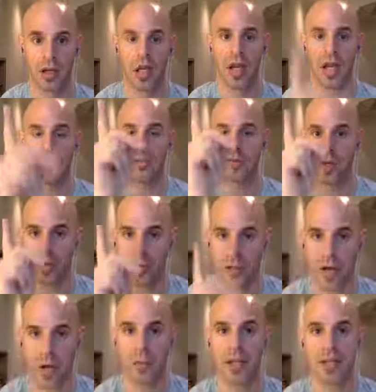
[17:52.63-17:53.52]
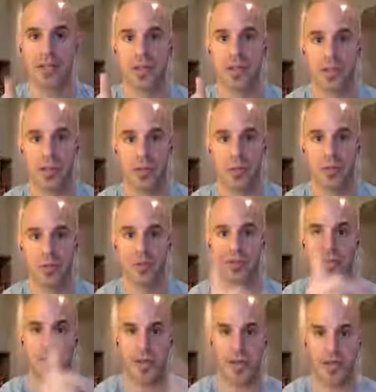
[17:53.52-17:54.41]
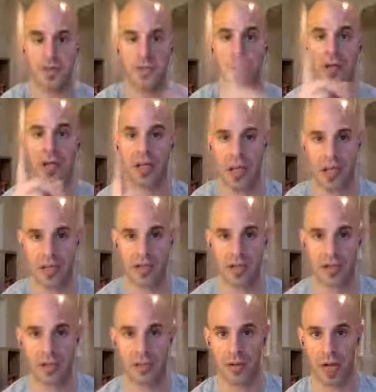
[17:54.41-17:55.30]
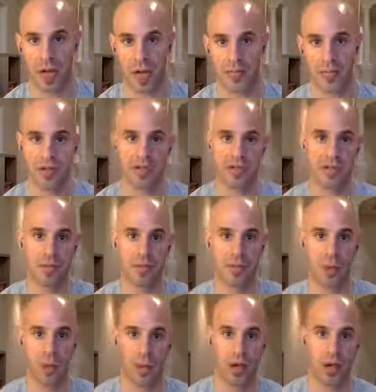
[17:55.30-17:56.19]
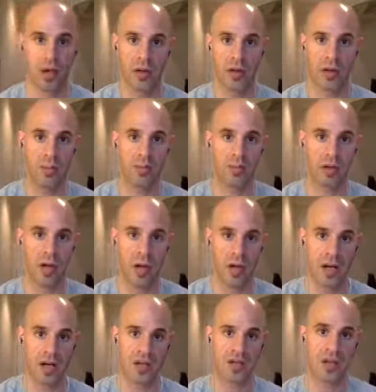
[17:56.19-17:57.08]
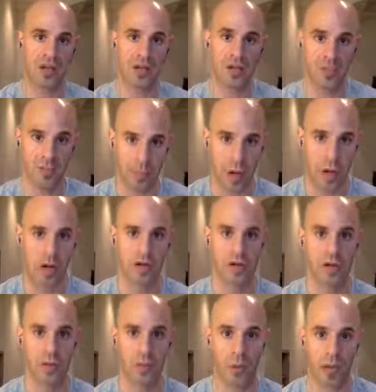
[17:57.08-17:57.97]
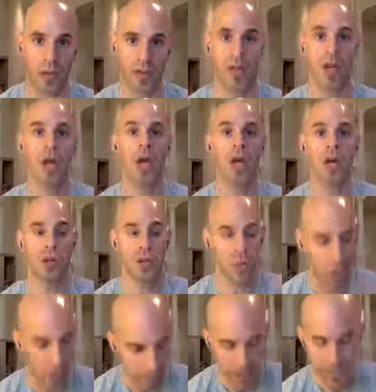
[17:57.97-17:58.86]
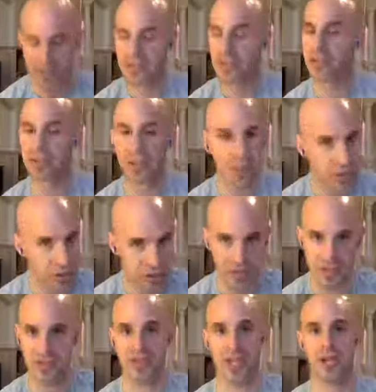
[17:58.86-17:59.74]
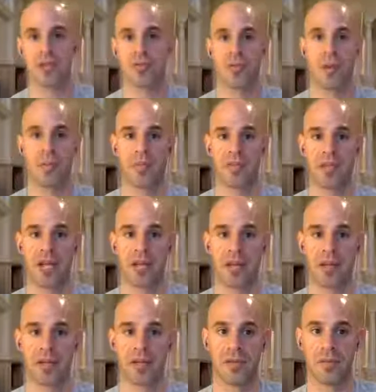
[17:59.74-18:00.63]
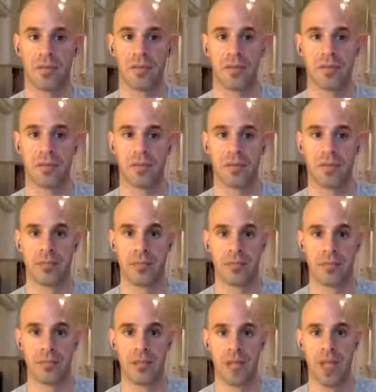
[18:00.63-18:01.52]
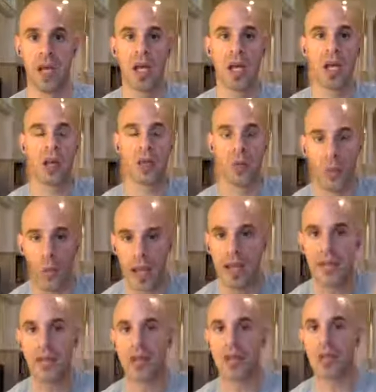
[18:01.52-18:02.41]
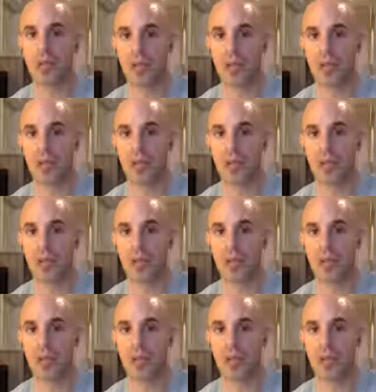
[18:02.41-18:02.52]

if you're going to use Facebook and Instagram to support the products that you've partnered with, you are basically just a sales representative. The way that you